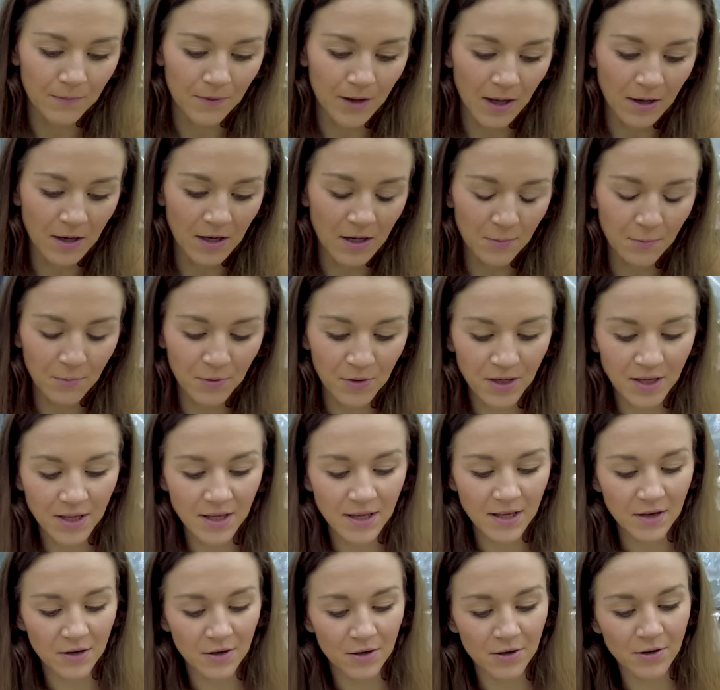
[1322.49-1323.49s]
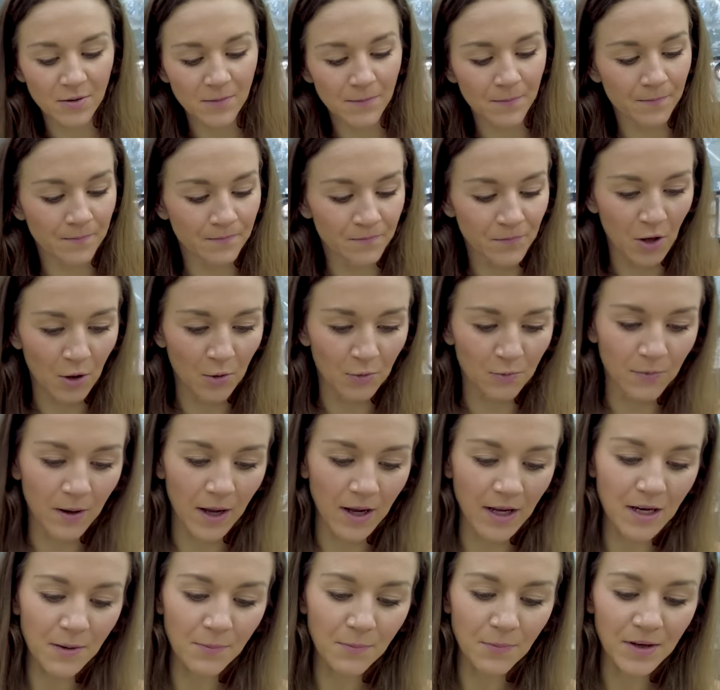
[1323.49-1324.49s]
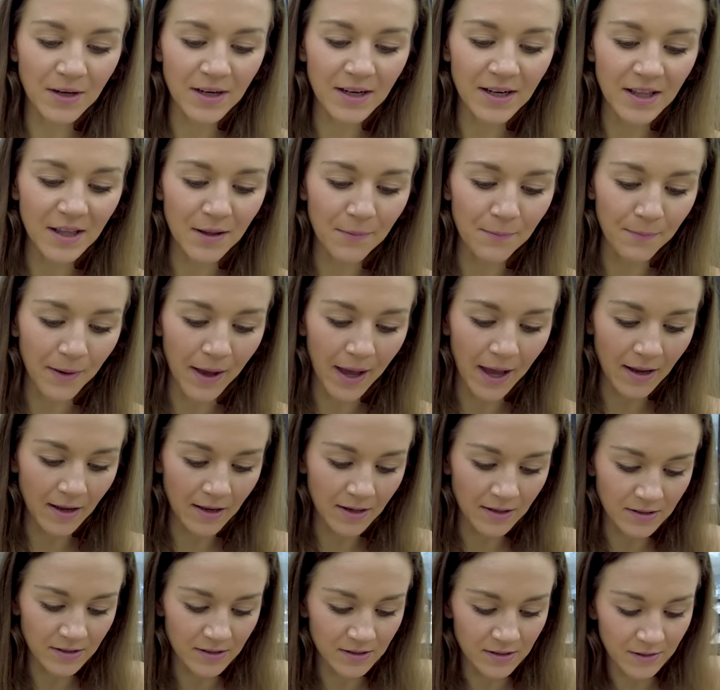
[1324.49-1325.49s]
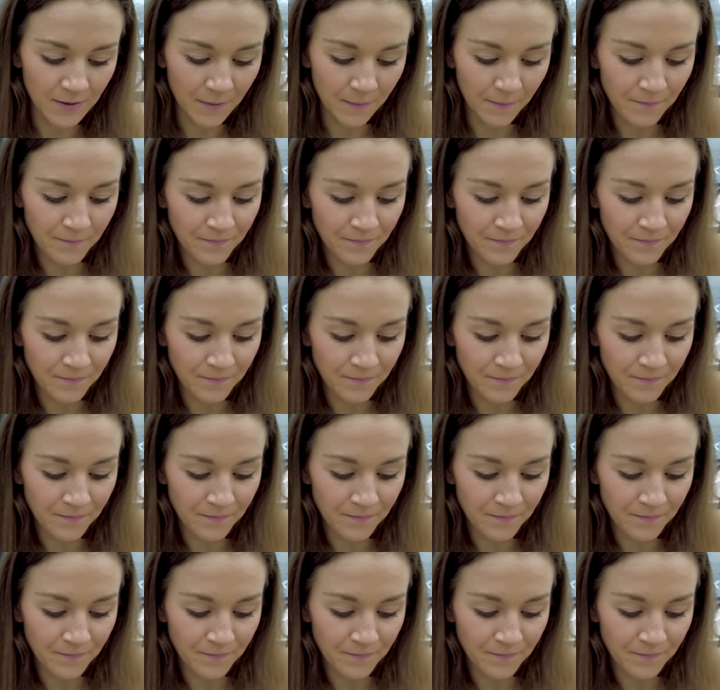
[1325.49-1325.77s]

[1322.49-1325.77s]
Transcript: I'm gonna put it here. No, I'm gonna put it in the bag because